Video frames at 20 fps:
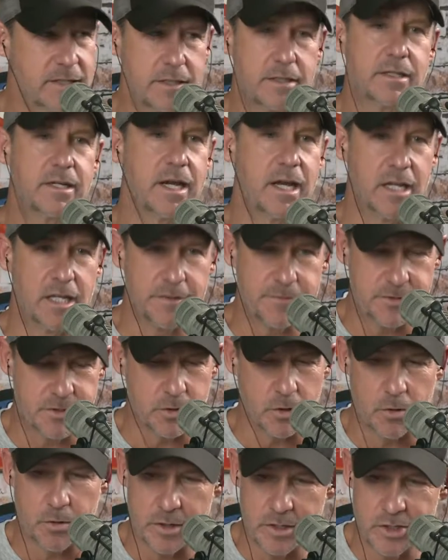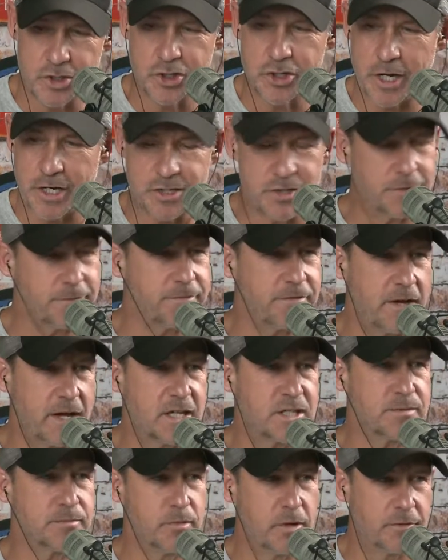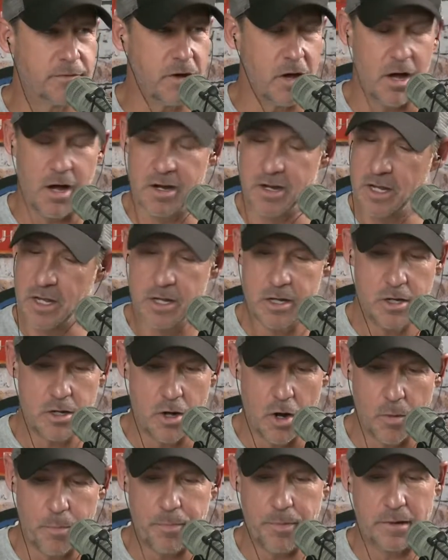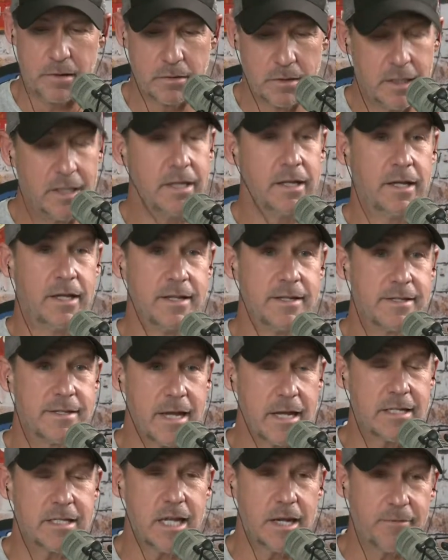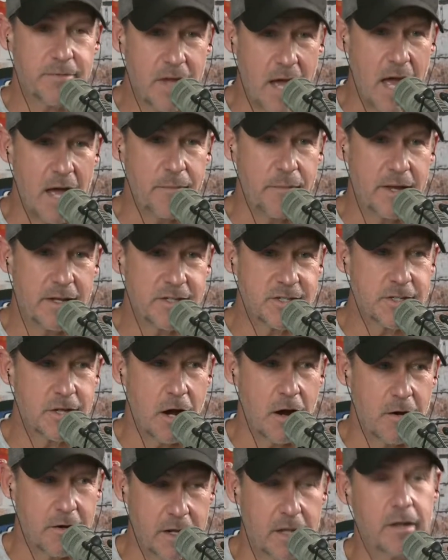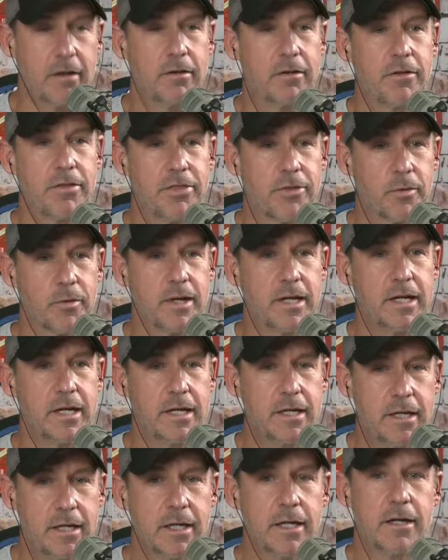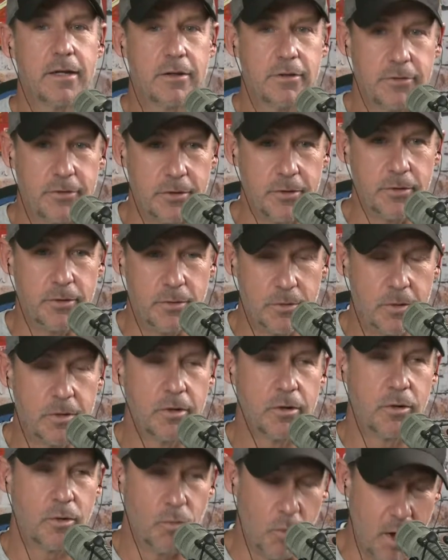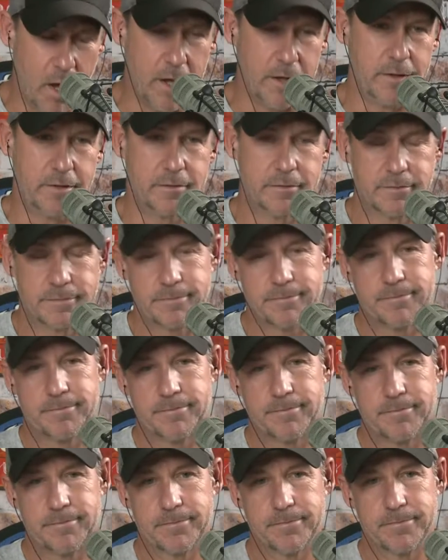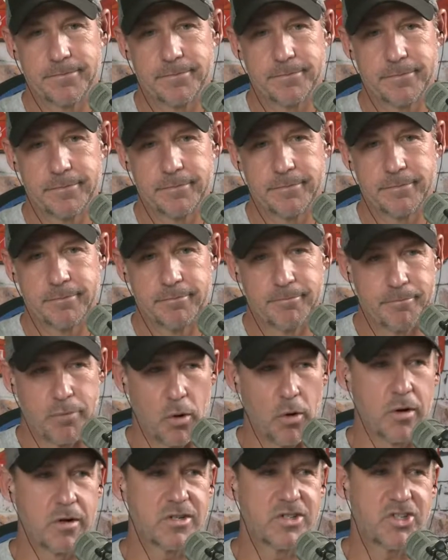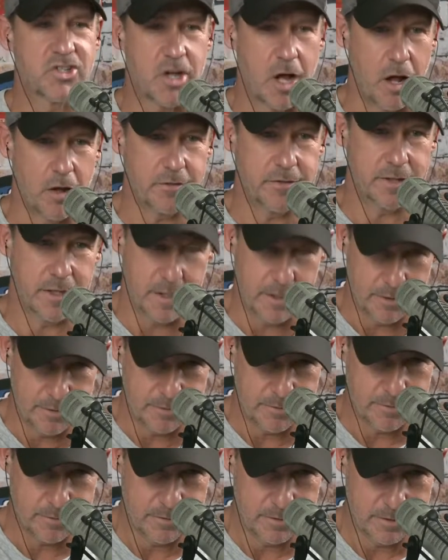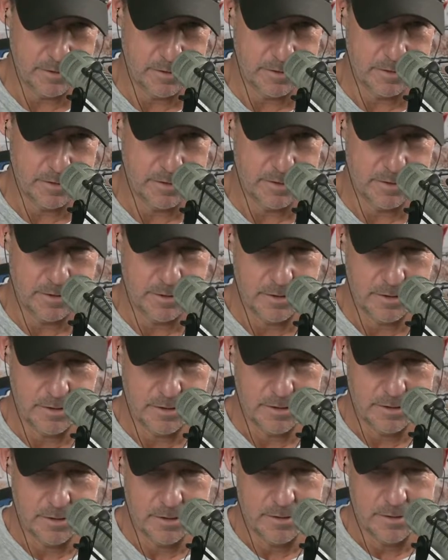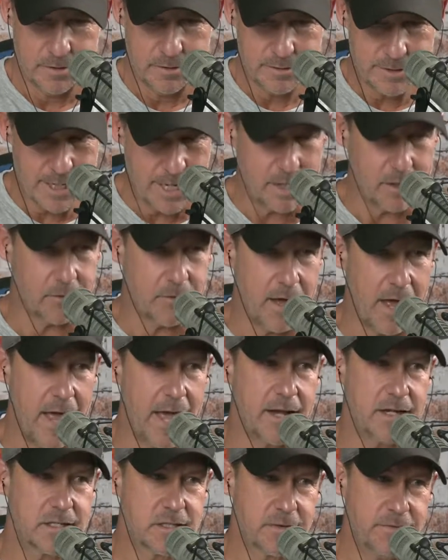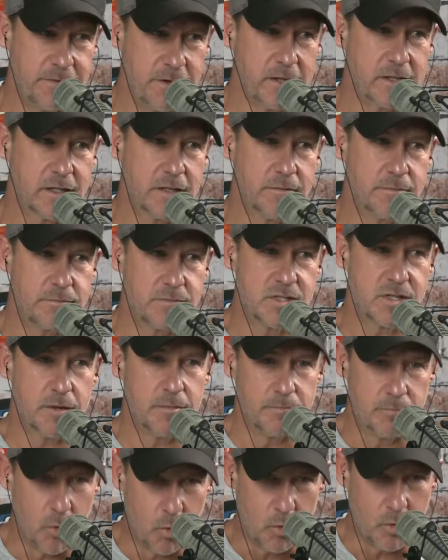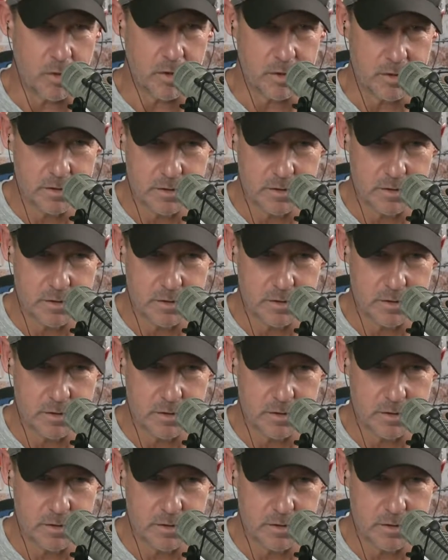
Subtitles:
End of story. Shut your face. Move on. Nope. Insensitive comments start in 3, 2, 1. Pour salt in it. Terrorize the victims more.